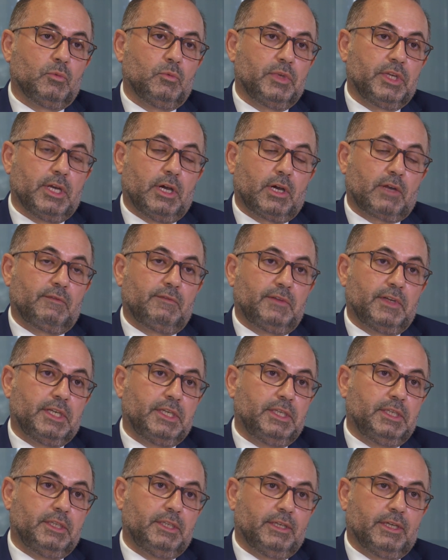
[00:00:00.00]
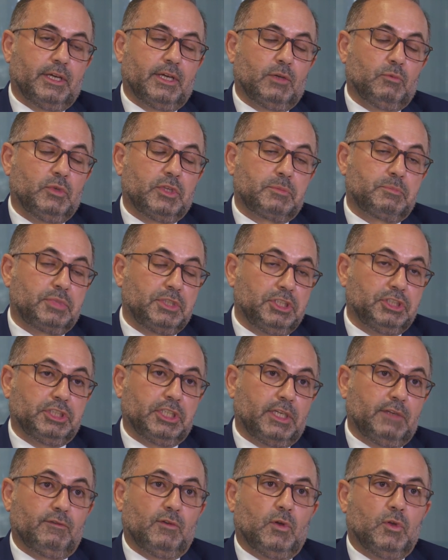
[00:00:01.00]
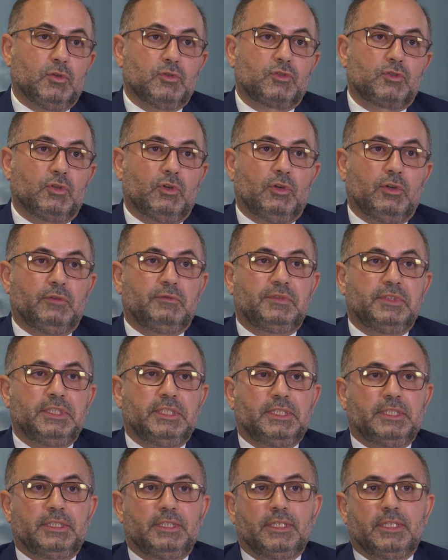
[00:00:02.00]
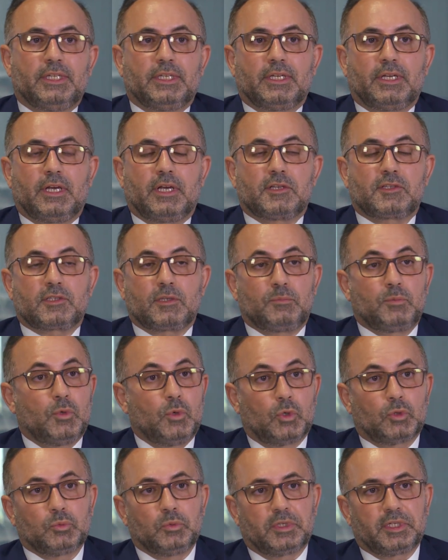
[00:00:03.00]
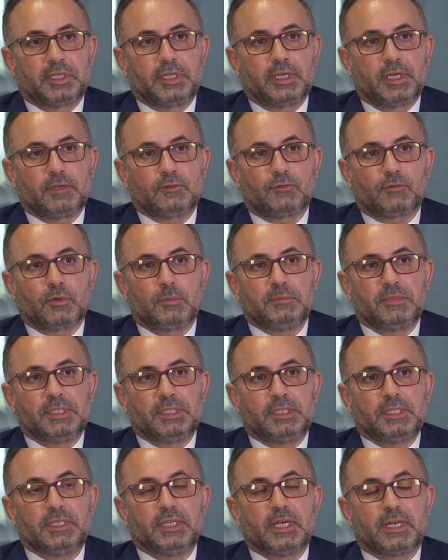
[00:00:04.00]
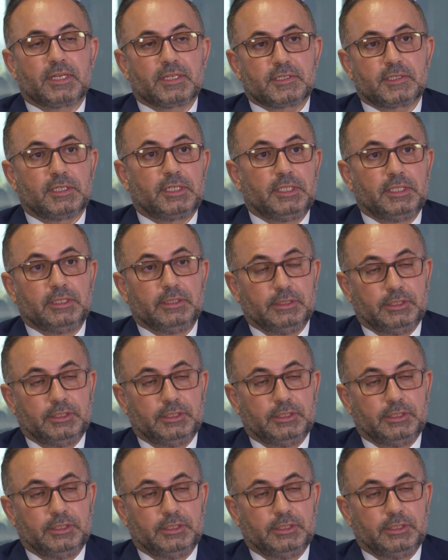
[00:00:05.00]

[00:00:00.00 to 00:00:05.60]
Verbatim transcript: we are very, we're appreciative also of the support we're getting from the city